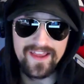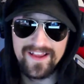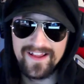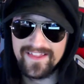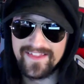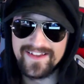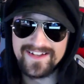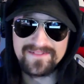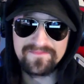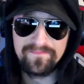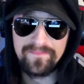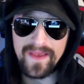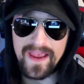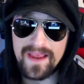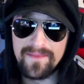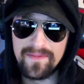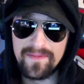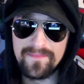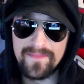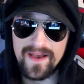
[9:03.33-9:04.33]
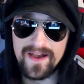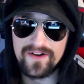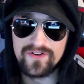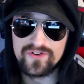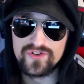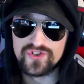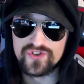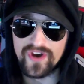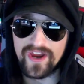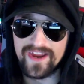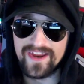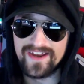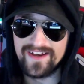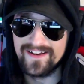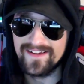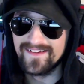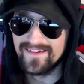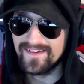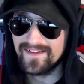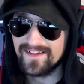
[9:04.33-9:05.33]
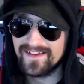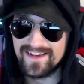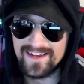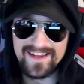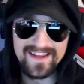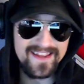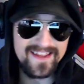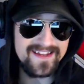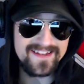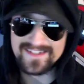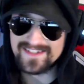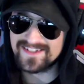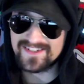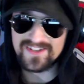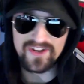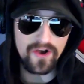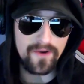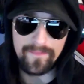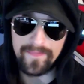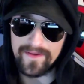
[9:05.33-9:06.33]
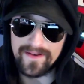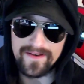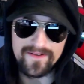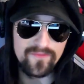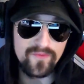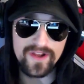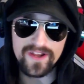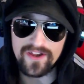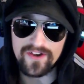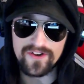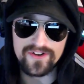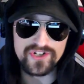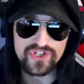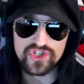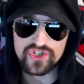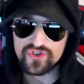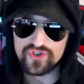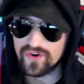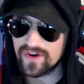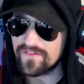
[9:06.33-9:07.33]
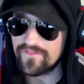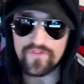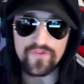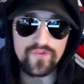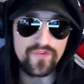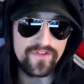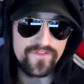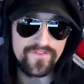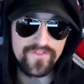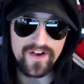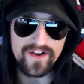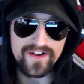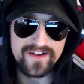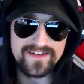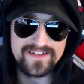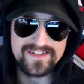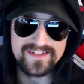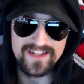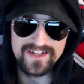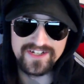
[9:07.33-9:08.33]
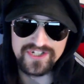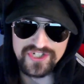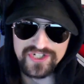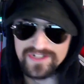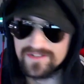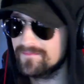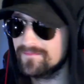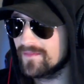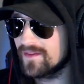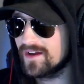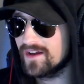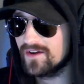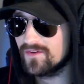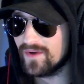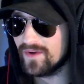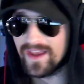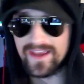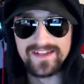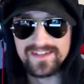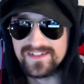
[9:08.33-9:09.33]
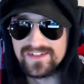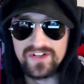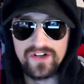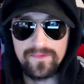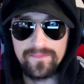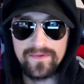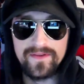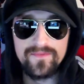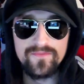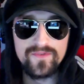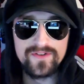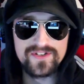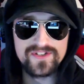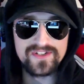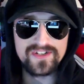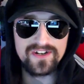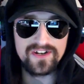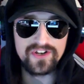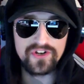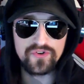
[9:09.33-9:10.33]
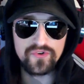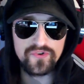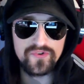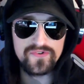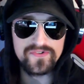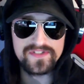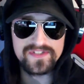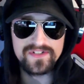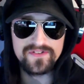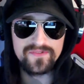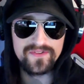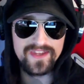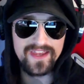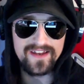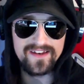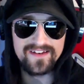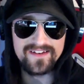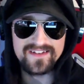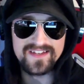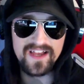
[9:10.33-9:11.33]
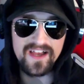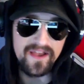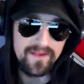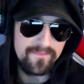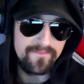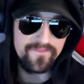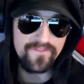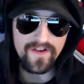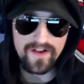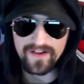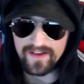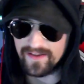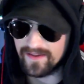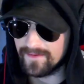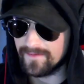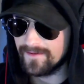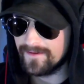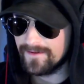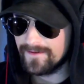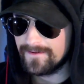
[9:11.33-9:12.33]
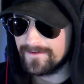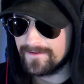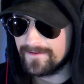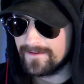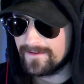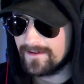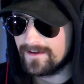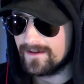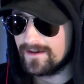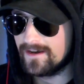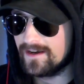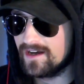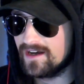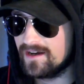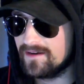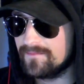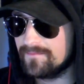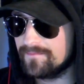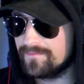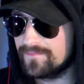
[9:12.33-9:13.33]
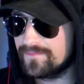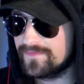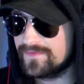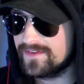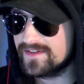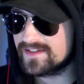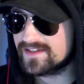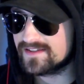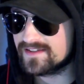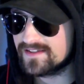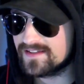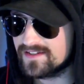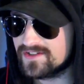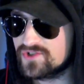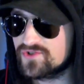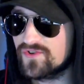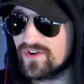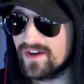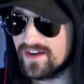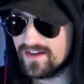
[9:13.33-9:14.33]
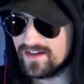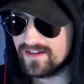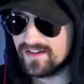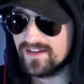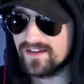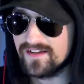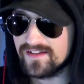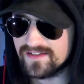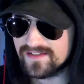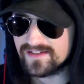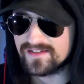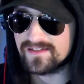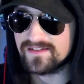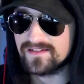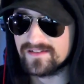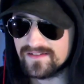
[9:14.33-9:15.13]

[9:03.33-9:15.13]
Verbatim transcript: this baby metal train ain't stopping. We're going straight through the fucking station. We ain't stopping. We're just gonna cruise till the end of time. Fuck it. Um, this this train is